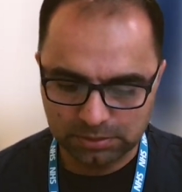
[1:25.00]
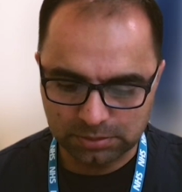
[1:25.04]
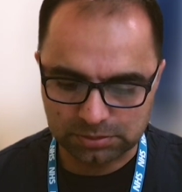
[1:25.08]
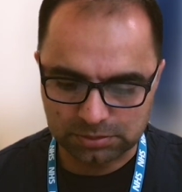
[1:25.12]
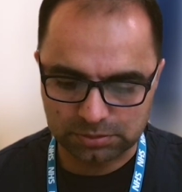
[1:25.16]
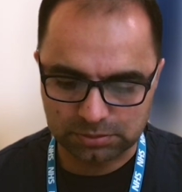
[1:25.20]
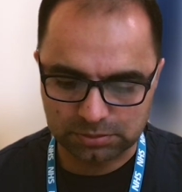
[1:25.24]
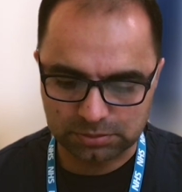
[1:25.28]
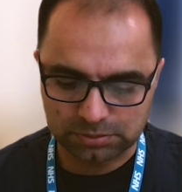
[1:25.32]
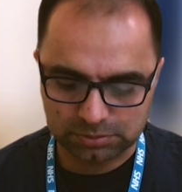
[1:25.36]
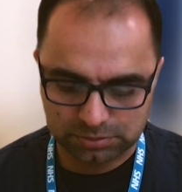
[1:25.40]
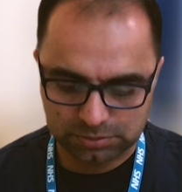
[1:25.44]

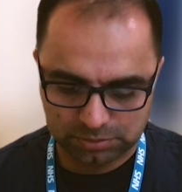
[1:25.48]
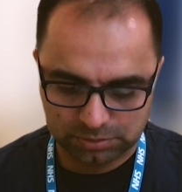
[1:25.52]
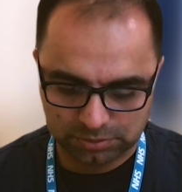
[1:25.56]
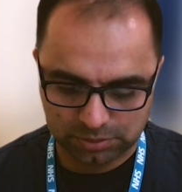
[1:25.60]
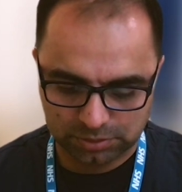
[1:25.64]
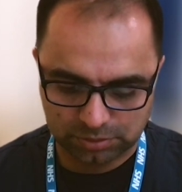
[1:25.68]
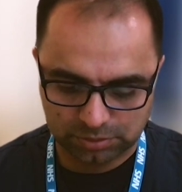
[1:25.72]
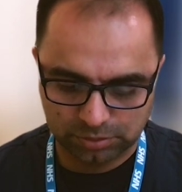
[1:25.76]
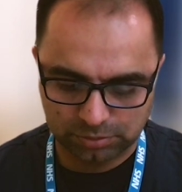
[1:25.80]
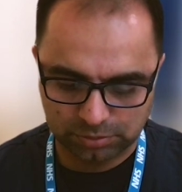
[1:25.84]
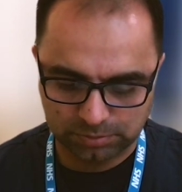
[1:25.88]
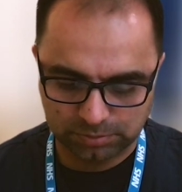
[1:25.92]
So
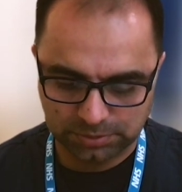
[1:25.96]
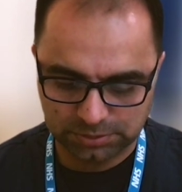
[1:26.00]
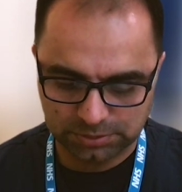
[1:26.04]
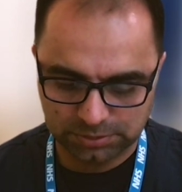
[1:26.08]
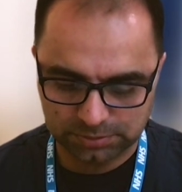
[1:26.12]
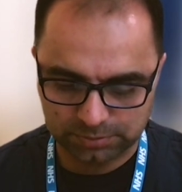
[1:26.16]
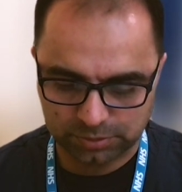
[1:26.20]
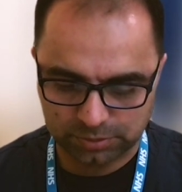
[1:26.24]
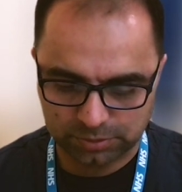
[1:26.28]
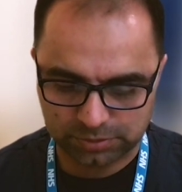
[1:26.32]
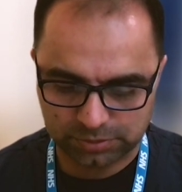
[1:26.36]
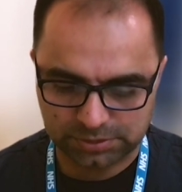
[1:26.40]
the
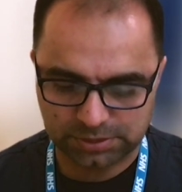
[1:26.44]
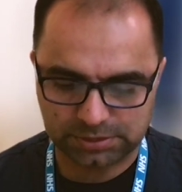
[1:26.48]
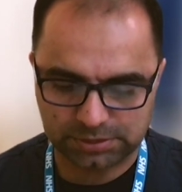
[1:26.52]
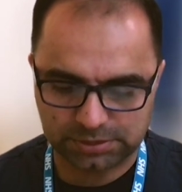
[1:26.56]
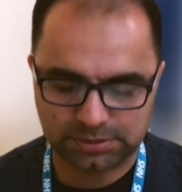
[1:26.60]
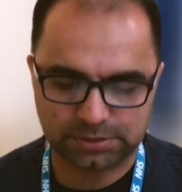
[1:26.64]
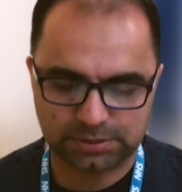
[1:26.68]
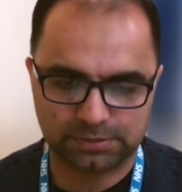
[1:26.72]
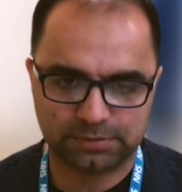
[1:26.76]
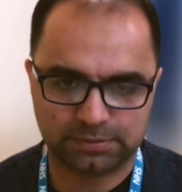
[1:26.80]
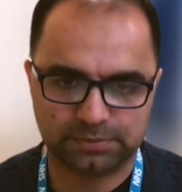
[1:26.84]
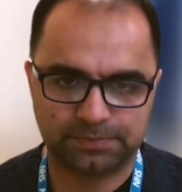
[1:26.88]
common
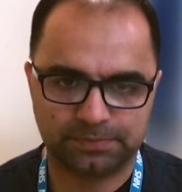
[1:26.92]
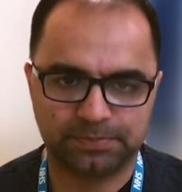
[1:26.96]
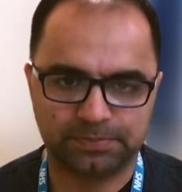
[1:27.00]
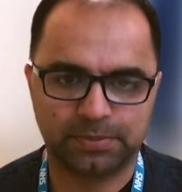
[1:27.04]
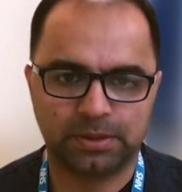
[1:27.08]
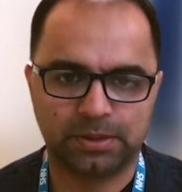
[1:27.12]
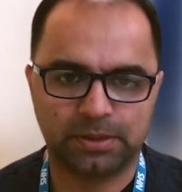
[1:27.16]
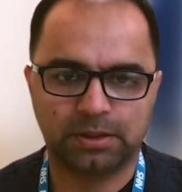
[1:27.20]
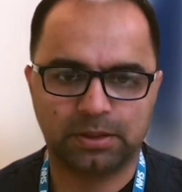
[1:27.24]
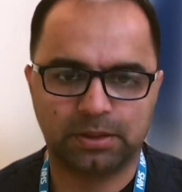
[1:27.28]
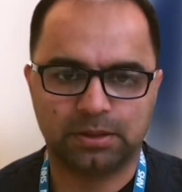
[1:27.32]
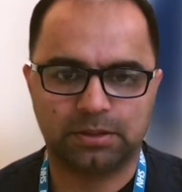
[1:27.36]
procedure,
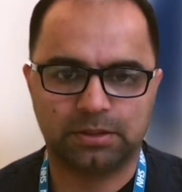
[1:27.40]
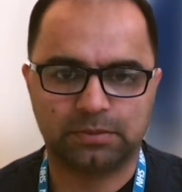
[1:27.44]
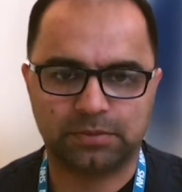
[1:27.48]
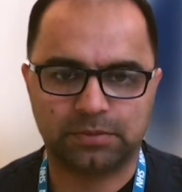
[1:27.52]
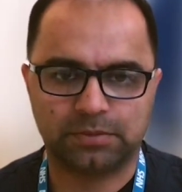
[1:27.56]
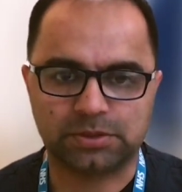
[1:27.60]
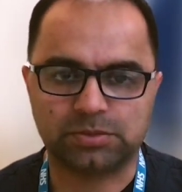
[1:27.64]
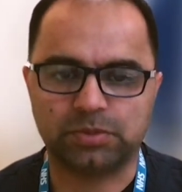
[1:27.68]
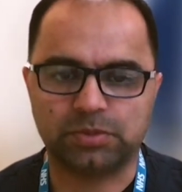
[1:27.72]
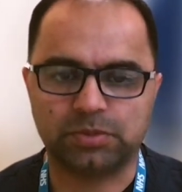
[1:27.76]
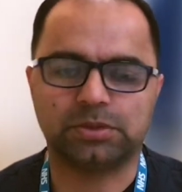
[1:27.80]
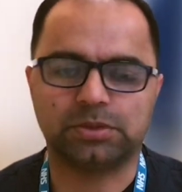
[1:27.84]

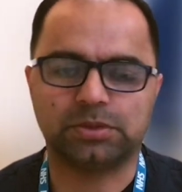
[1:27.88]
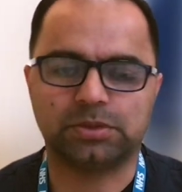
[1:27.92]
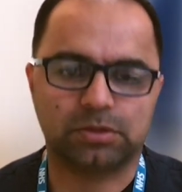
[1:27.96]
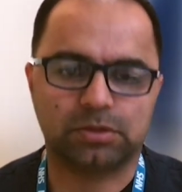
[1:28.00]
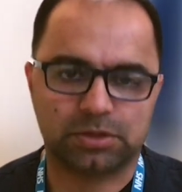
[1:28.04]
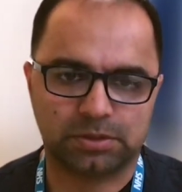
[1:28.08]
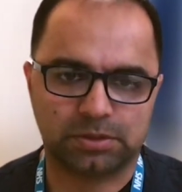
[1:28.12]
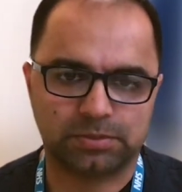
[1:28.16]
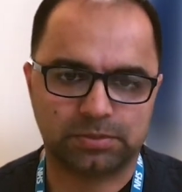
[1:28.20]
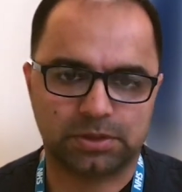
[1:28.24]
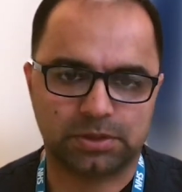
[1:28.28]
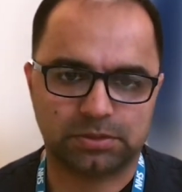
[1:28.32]
first we will talk
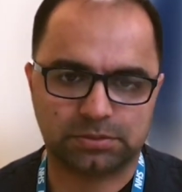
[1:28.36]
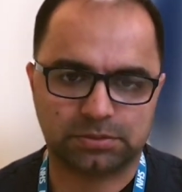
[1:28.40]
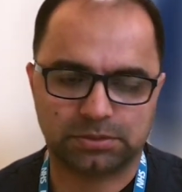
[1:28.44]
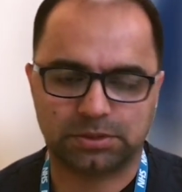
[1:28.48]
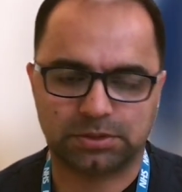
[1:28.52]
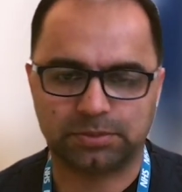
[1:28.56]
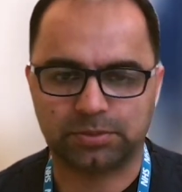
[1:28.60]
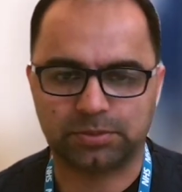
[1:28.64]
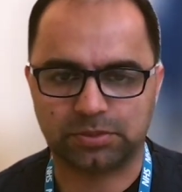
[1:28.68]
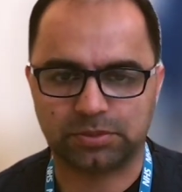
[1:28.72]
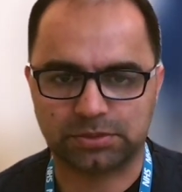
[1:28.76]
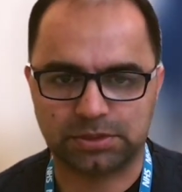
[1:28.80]
about
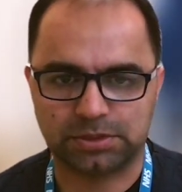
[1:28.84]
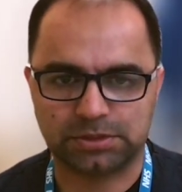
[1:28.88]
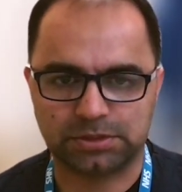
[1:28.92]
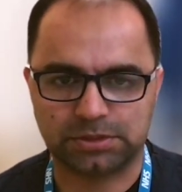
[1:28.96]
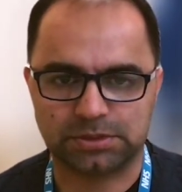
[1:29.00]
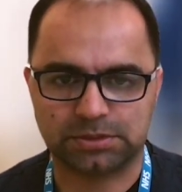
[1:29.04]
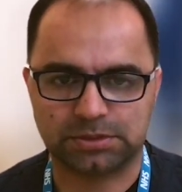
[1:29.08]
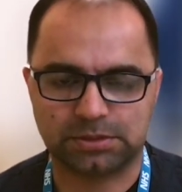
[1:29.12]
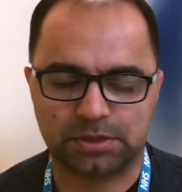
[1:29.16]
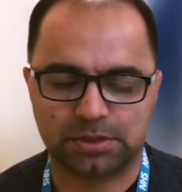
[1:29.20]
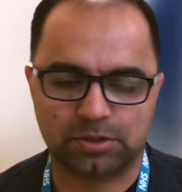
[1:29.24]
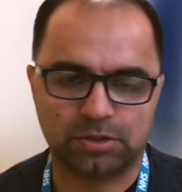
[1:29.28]
the
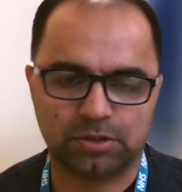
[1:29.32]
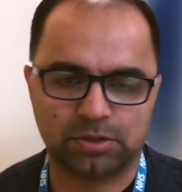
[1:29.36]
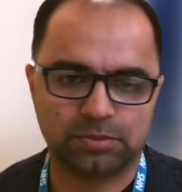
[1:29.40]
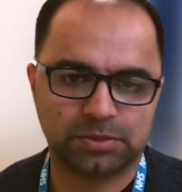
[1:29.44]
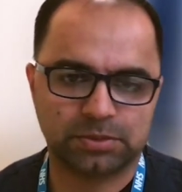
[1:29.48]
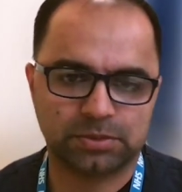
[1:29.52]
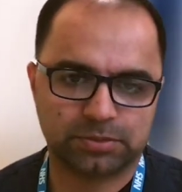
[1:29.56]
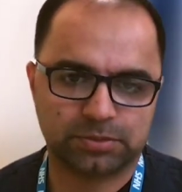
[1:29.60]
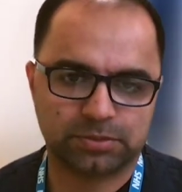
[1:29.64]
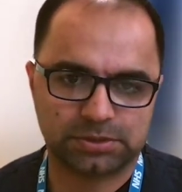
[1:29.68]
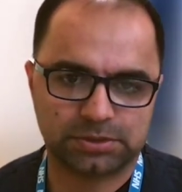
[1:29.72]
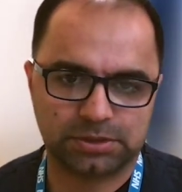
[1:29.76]
procedures. The
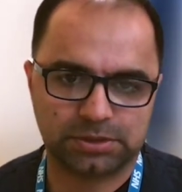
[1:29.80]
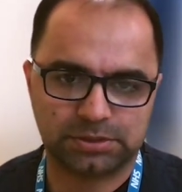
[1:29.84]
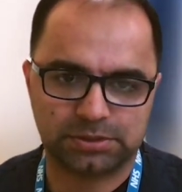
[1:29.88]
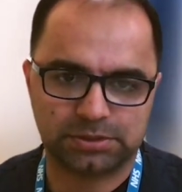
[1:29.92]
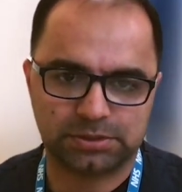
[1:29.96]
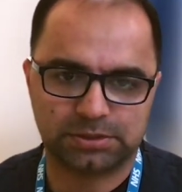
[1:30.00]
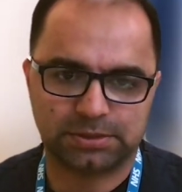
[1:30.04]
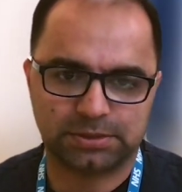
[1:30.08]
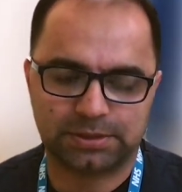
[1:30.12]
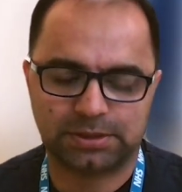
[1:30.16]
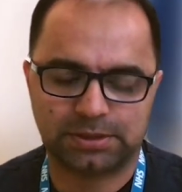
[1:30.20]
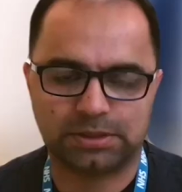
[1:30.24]
common
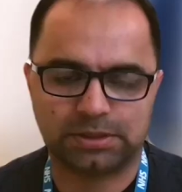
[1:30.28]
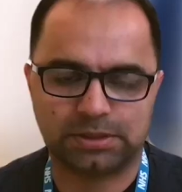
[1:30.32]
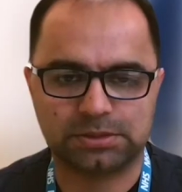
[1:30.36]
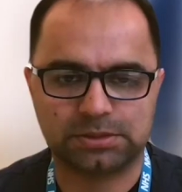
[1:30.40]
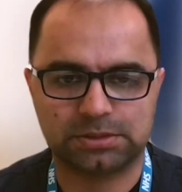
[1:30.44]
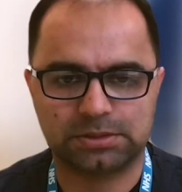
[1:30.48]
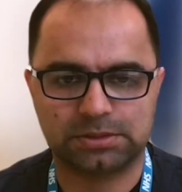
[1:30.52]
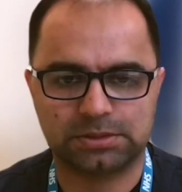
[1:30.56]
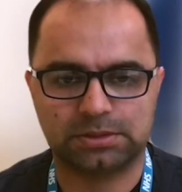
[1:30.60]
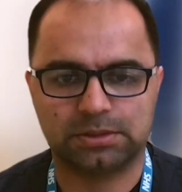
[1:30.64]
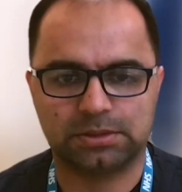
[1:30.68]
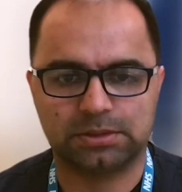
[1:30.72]
procedure
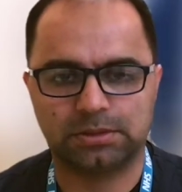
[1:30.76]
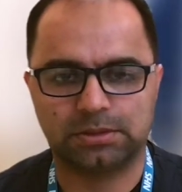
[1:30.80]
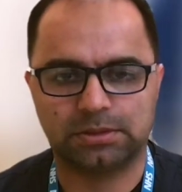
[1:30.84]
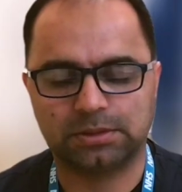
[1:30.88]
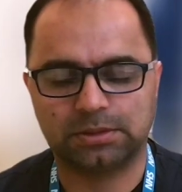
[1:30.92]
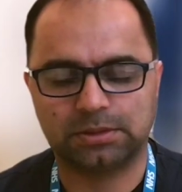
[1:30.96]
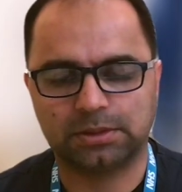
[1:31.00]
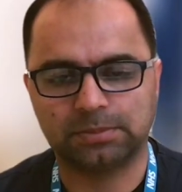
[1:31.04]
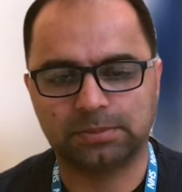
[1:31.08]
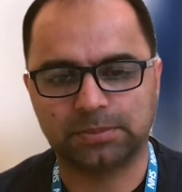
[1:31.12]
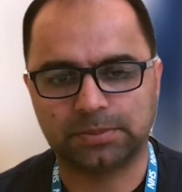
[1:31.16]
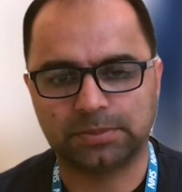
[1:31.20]
is
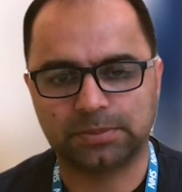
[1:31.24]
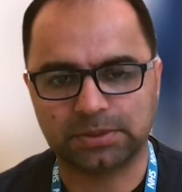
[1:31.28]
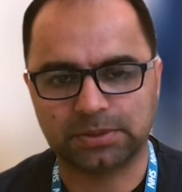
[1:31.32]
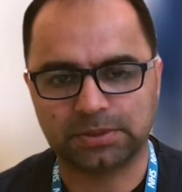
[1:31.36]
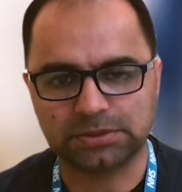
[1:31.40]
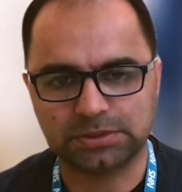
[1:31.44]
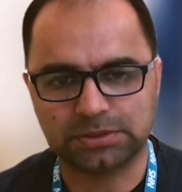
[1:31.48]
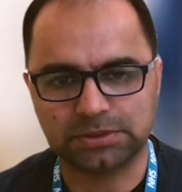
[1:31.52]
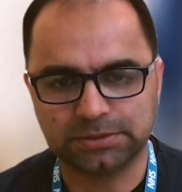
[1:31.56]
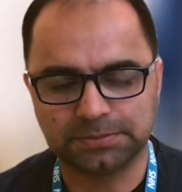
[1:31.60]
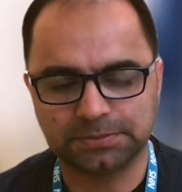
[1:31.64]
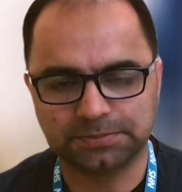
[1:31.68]
lumbar
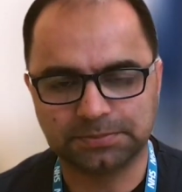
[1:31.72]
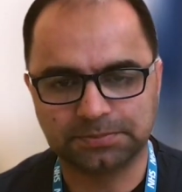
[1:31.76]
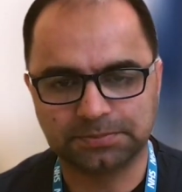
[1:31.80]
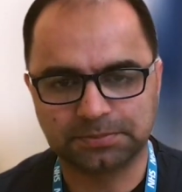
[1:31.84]
puncture.